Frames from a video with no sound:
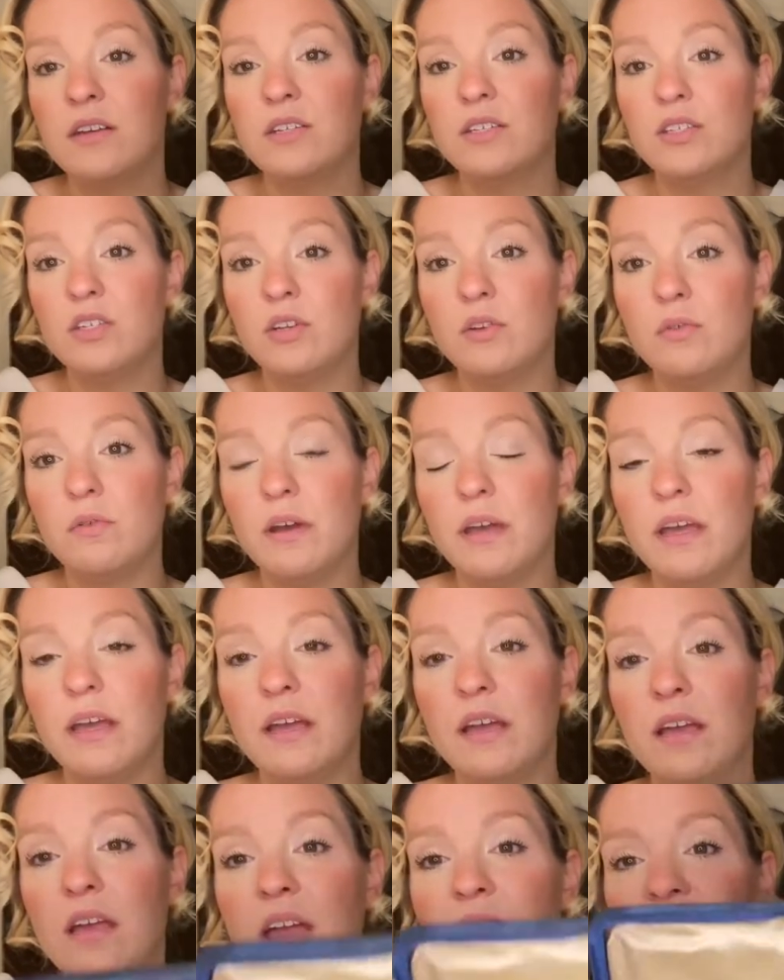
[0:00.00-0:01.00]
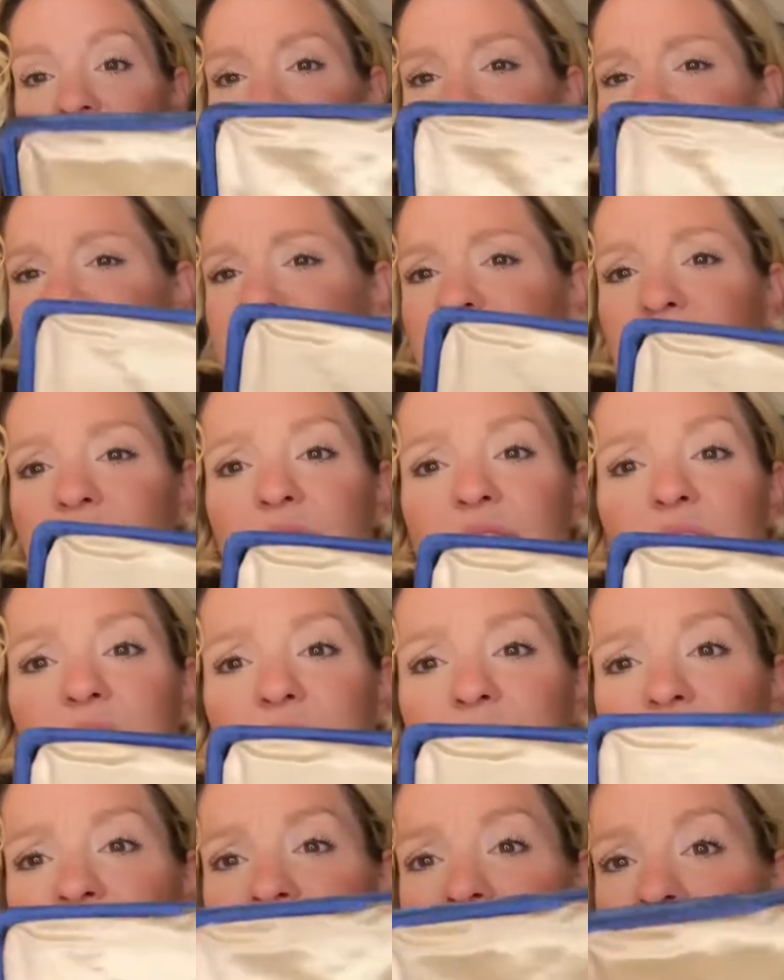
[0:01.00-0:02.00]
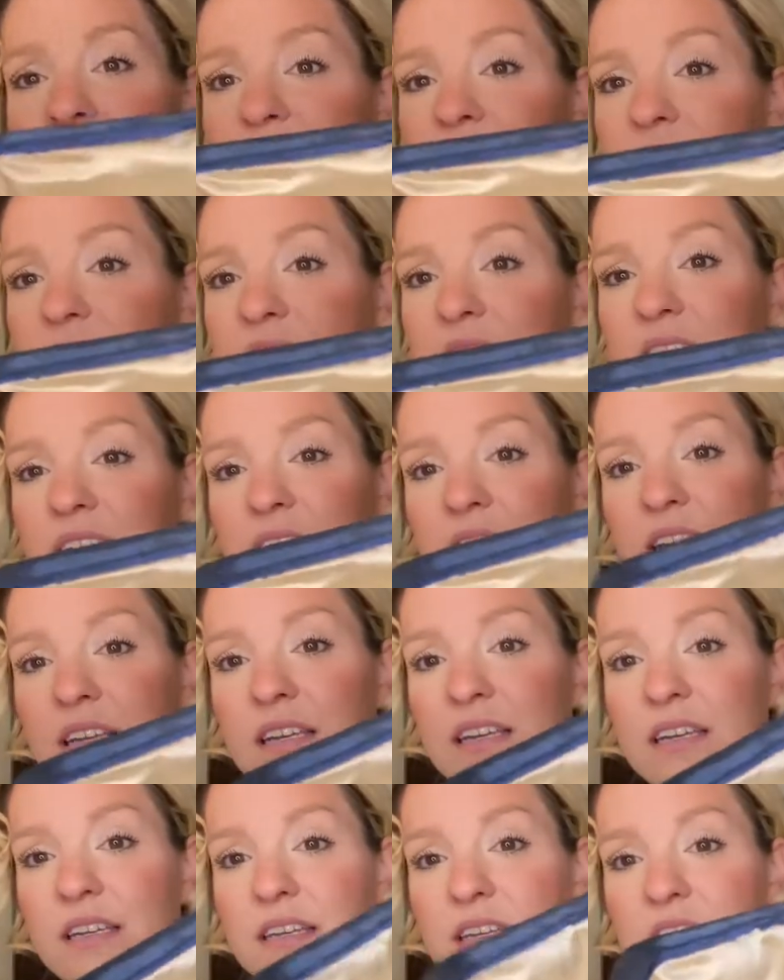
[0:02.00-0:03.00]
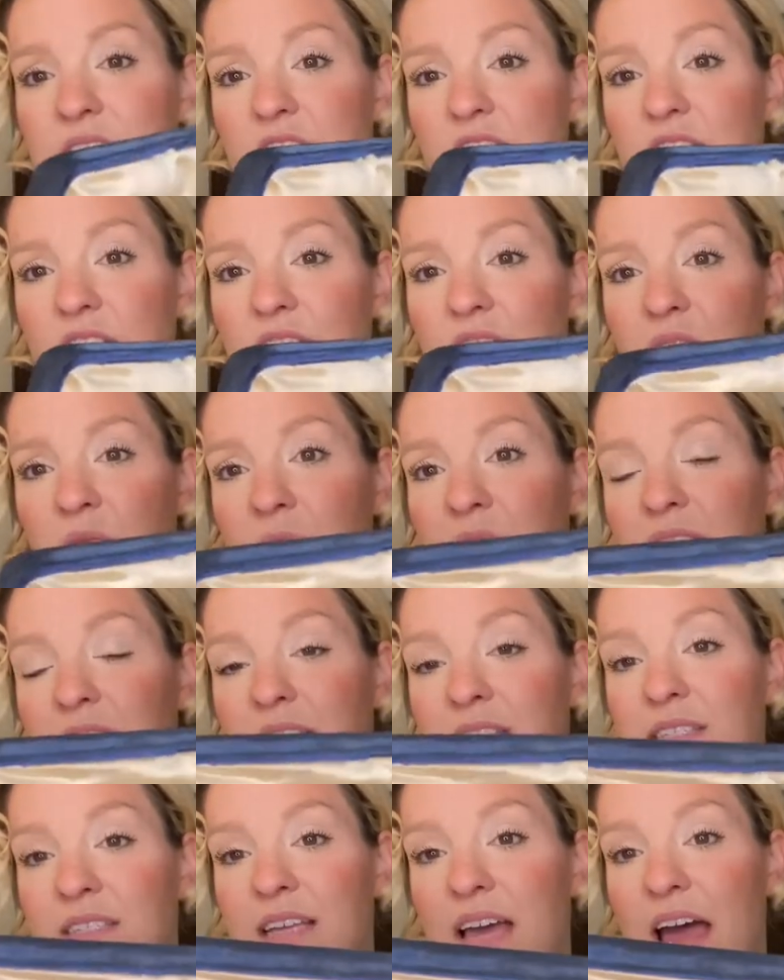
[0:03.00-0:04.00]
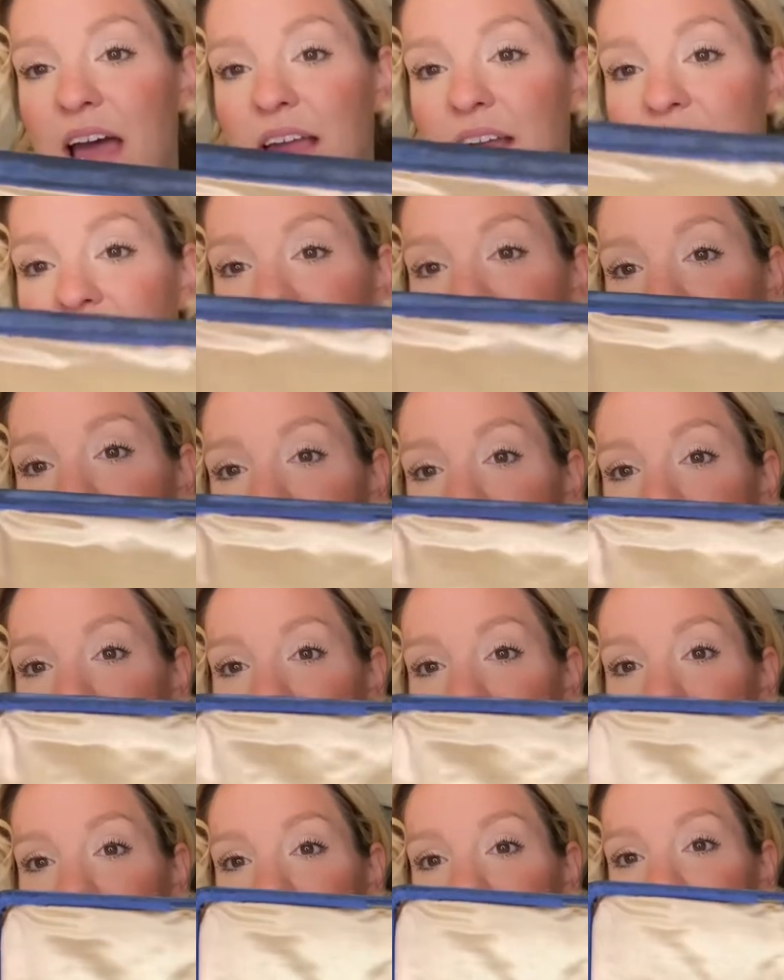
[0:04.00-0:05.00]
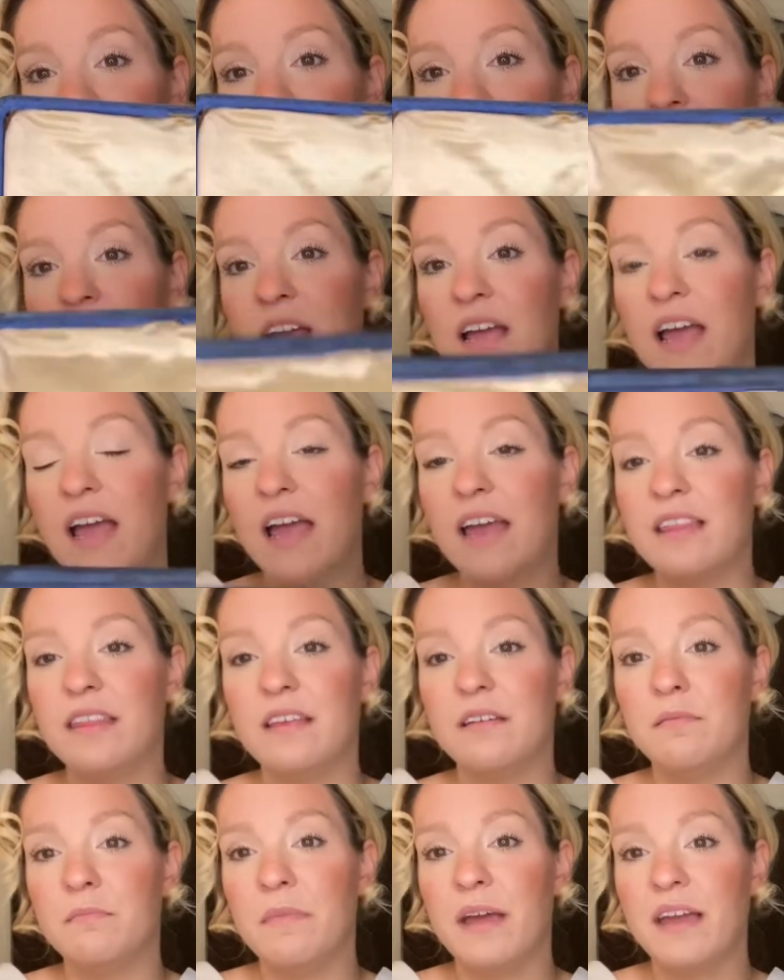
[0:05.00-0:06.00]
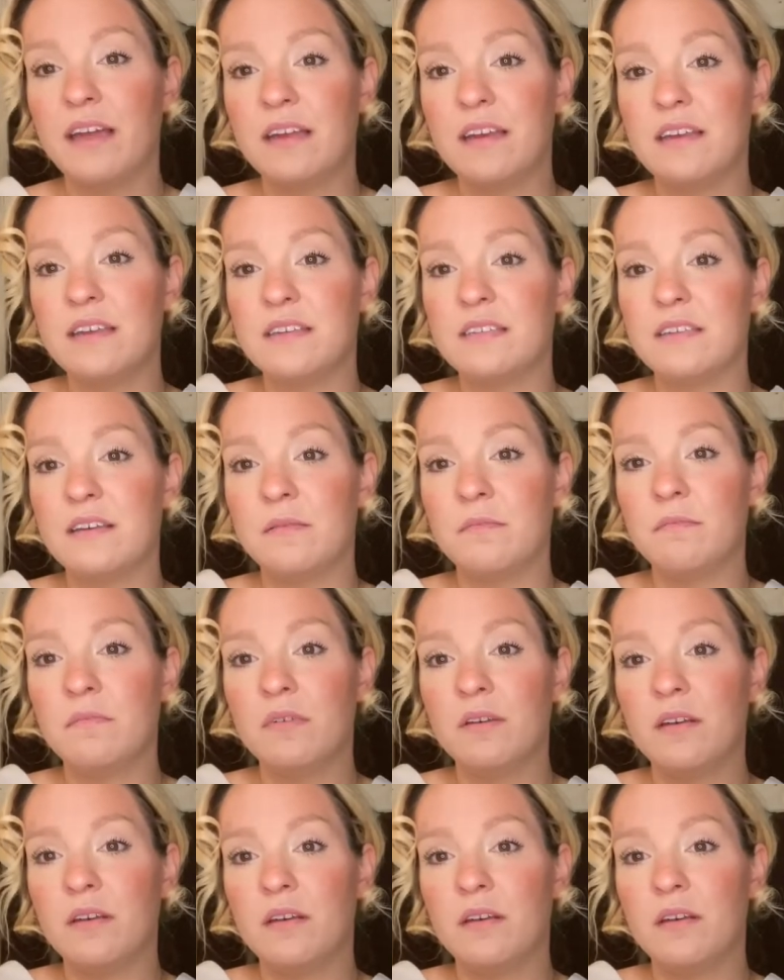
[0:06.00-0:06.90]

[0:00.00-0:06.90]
to it and it's in very nice clean condition with the satin interior and the mechanism